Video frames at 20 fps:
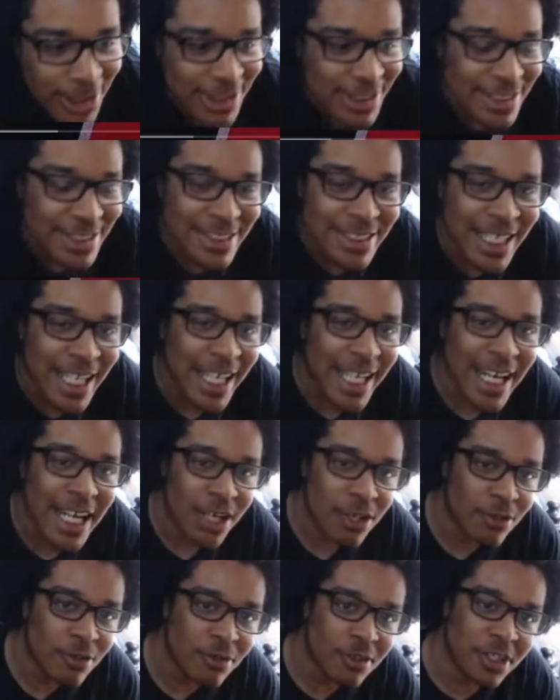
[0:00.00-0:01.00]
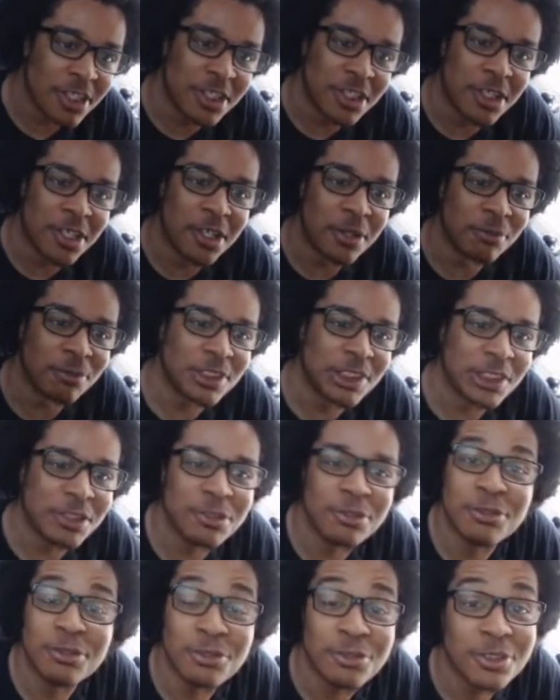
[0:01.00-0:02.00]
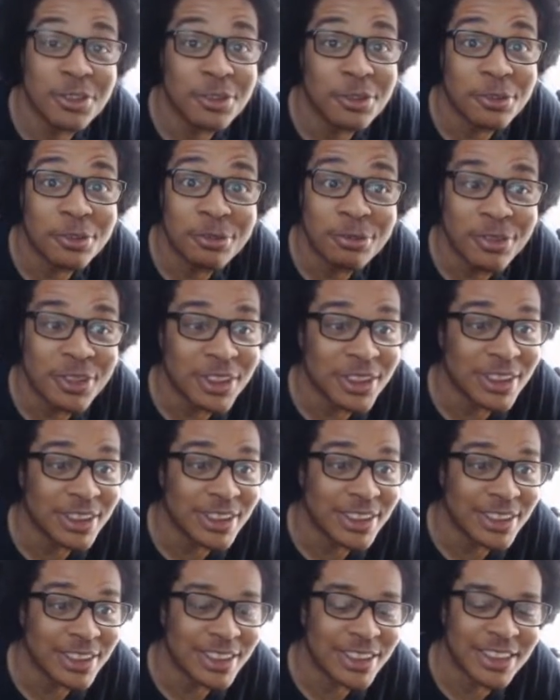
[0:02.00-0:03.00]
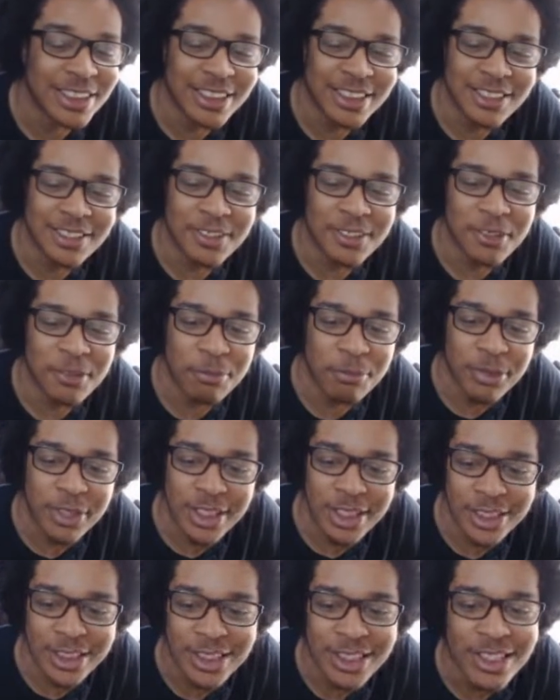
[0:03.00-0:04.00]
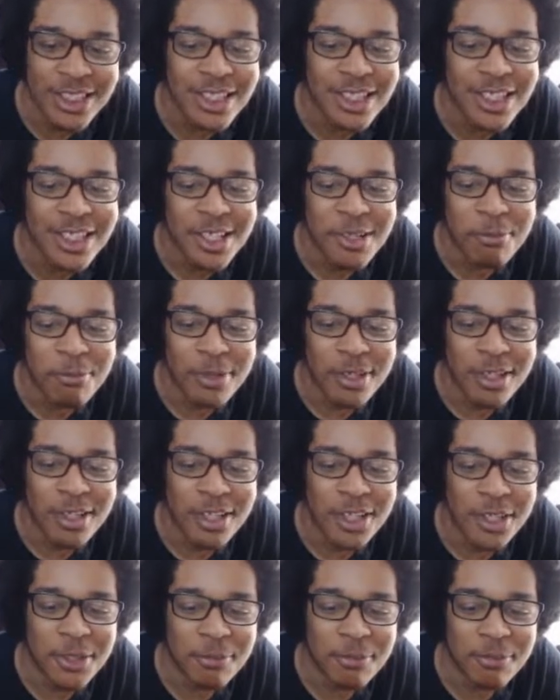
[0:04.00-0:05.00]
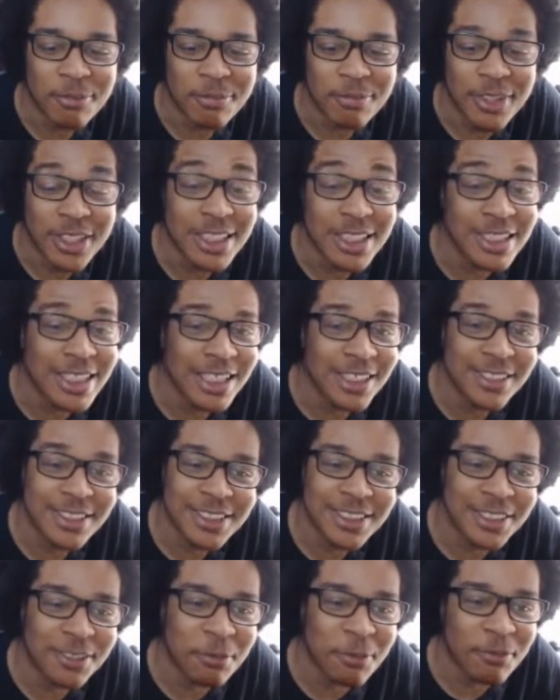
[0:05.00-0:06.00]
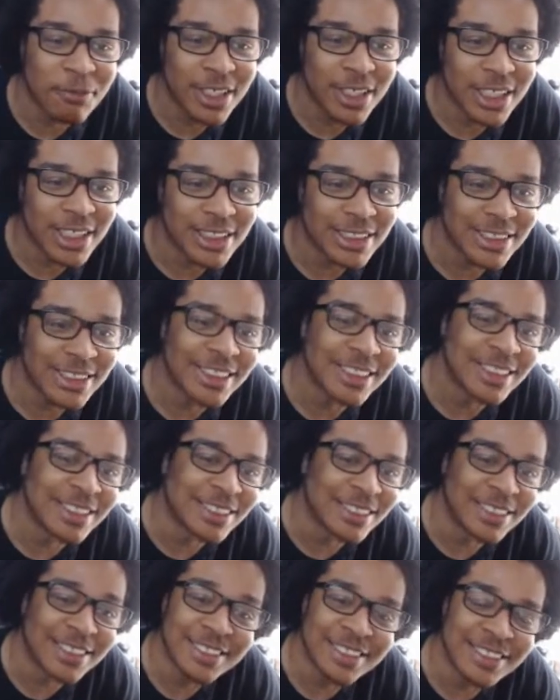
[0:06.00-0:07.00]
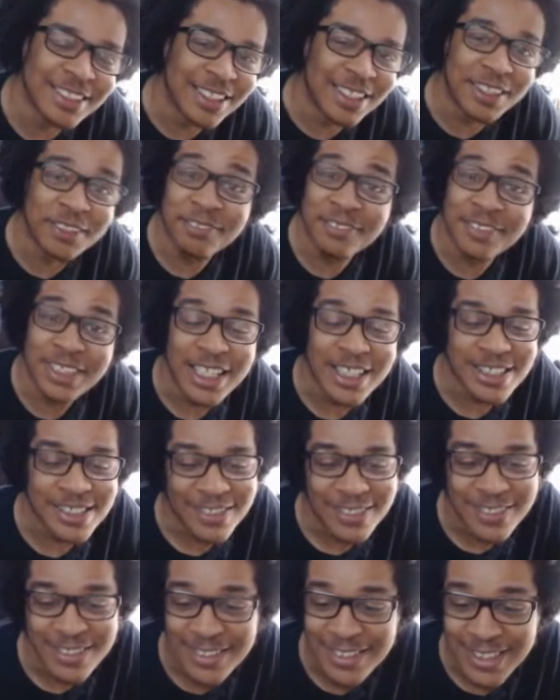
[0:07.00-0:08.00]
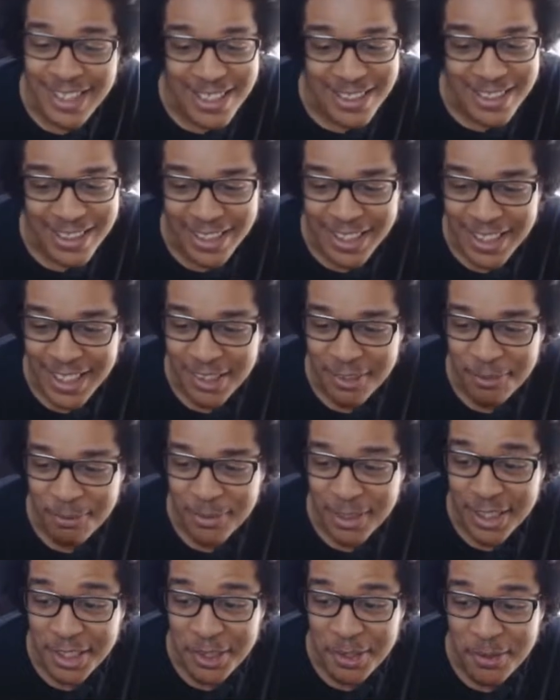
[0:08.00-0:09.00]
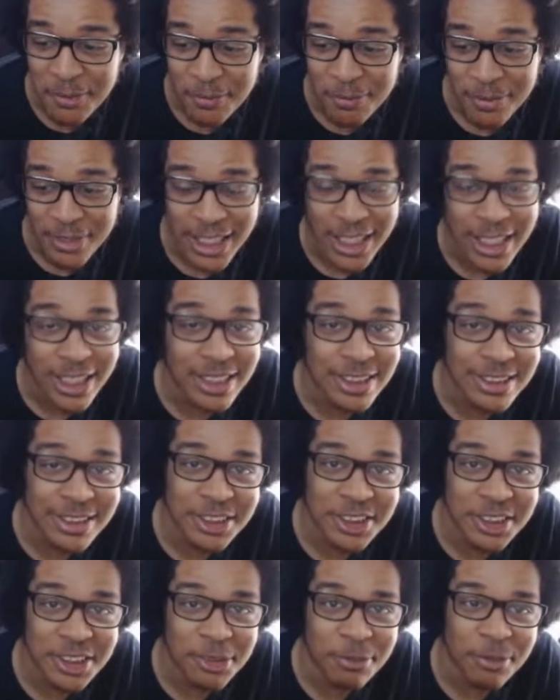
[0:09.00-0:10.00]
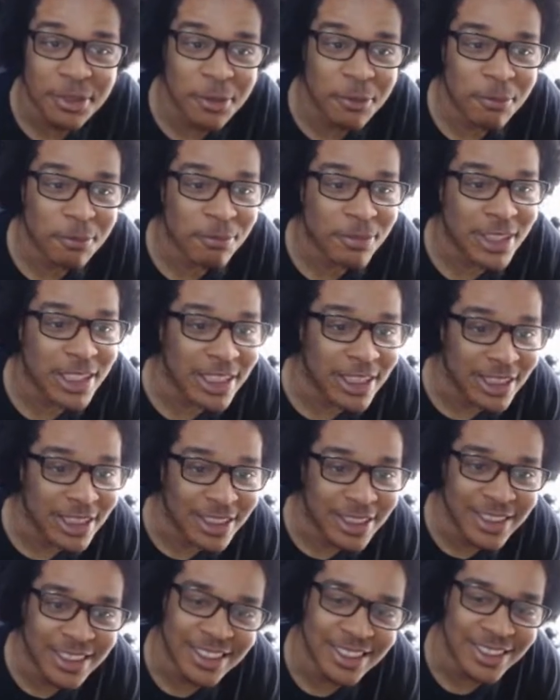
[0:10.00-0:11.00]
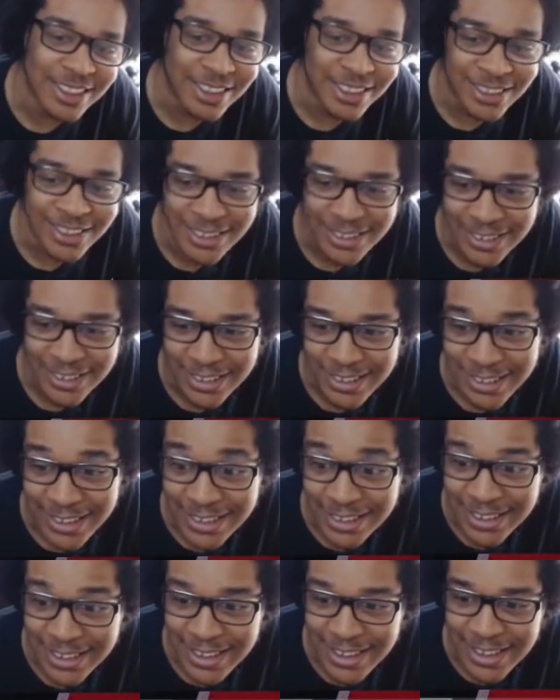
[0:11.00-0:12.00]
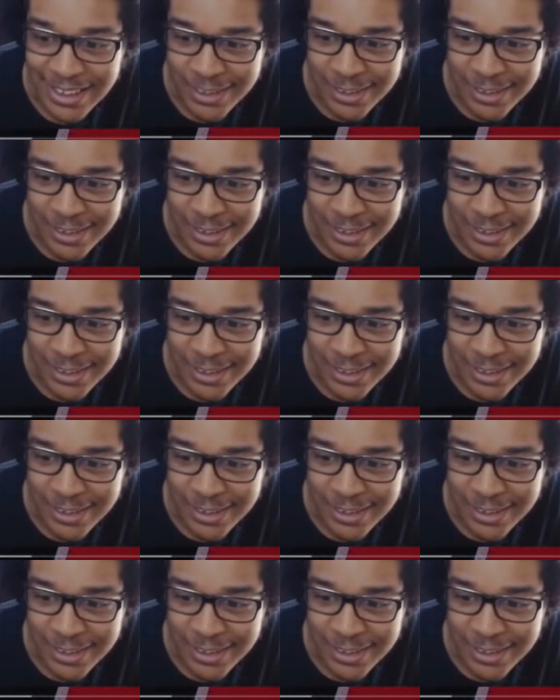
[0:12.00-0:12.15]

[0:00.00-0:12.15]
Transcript: just check it out and um, see who you know who wins and shit. You know what I mean? But um, yeah, this, I know this shit gonna be funny as hell. So hey, you got you just gotta check it out. But um, like, sub, and um, yeah, you know, let's get it.